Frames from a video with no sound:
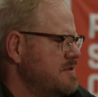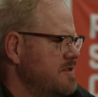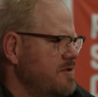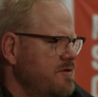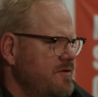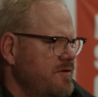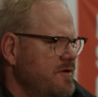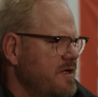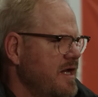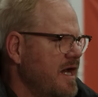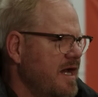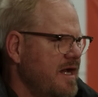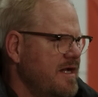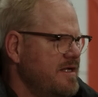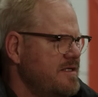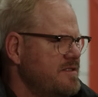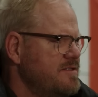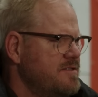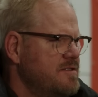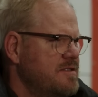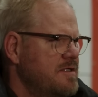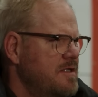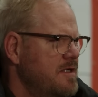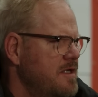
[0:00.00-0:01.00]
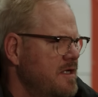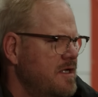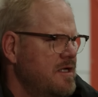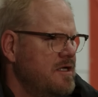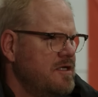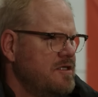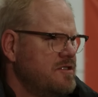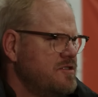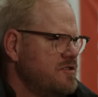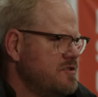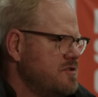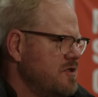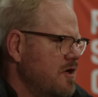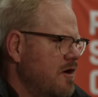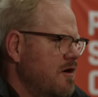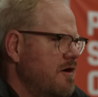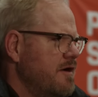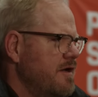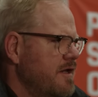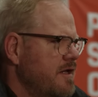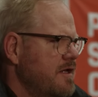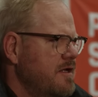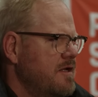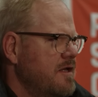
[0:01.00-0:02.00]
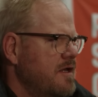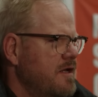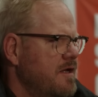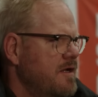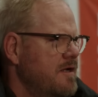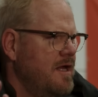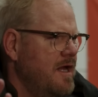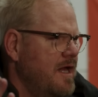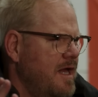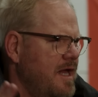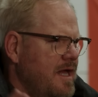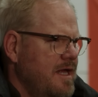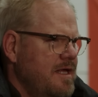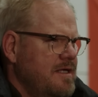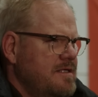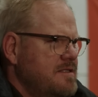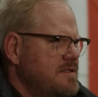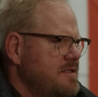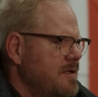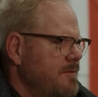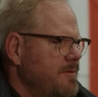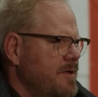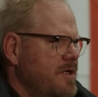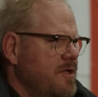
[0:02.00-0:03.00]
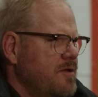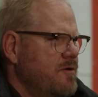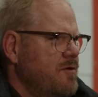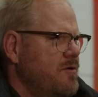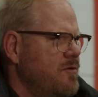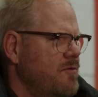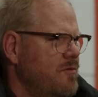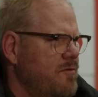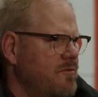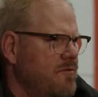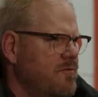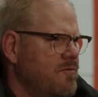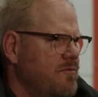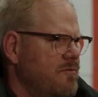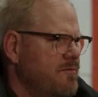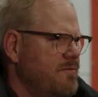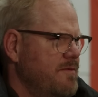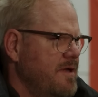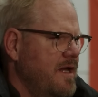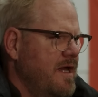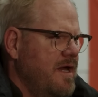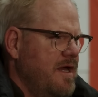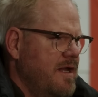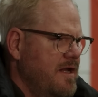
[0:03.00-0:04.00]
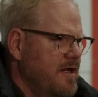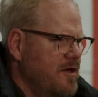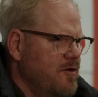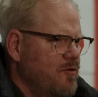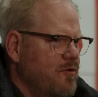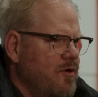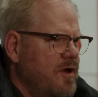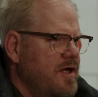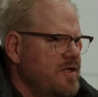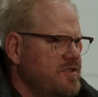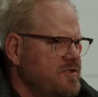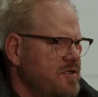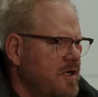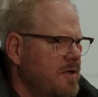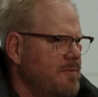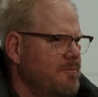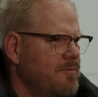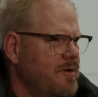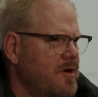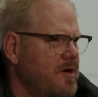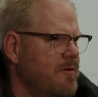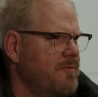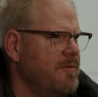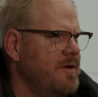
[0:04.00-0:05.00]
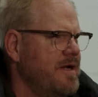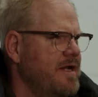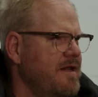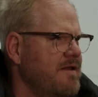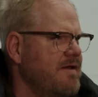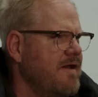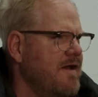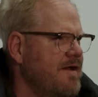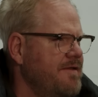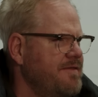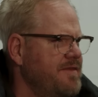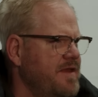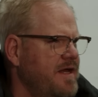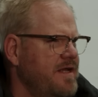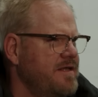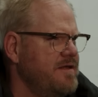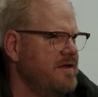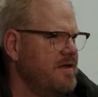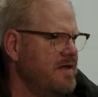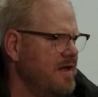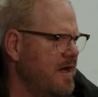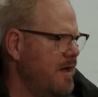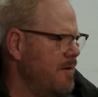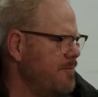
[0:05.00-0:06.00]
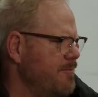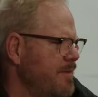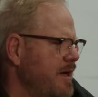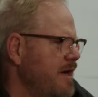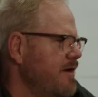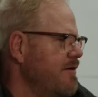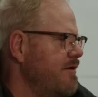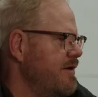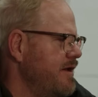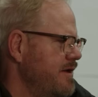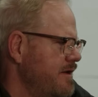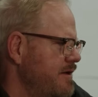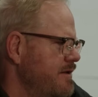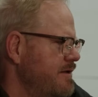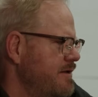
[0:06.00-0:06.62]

So you guys started as somebody who had a crush on bourbon, and then you got married.